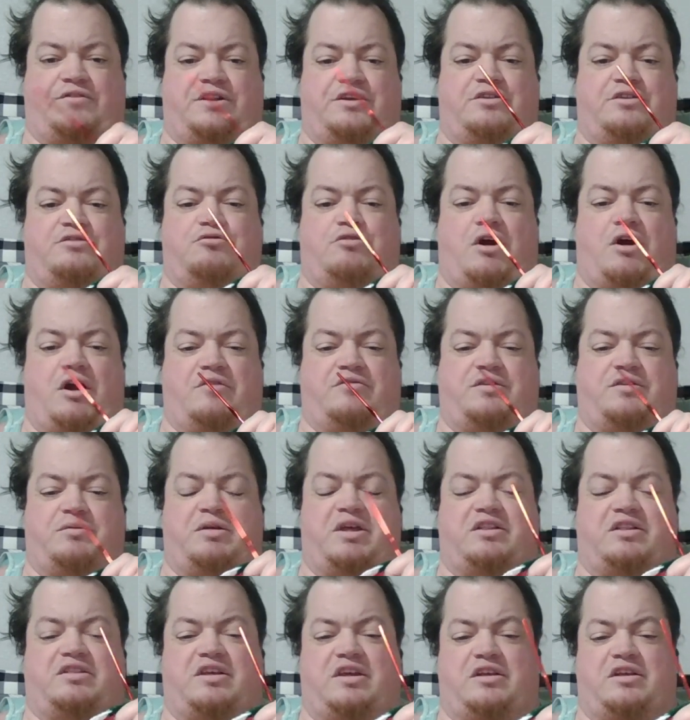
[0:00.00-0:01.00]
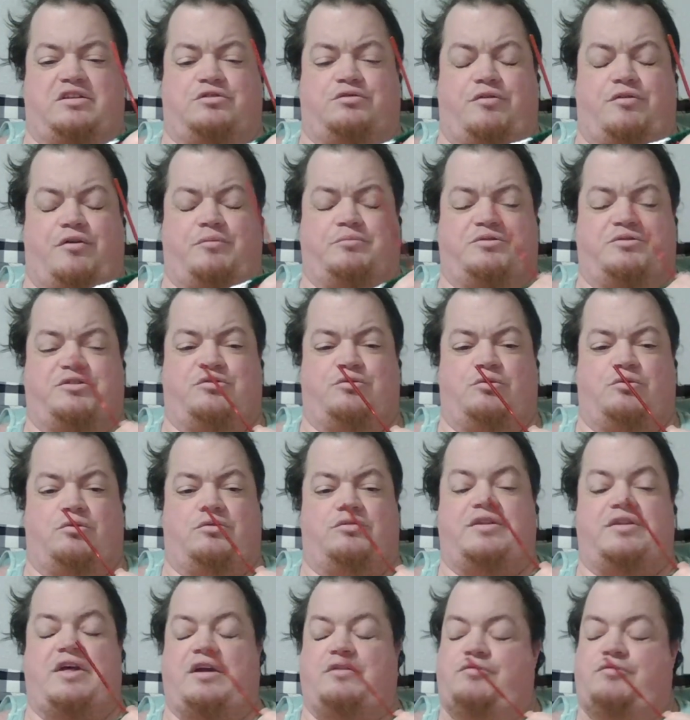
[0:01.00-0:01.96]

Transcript: having to drive to get the kids from school.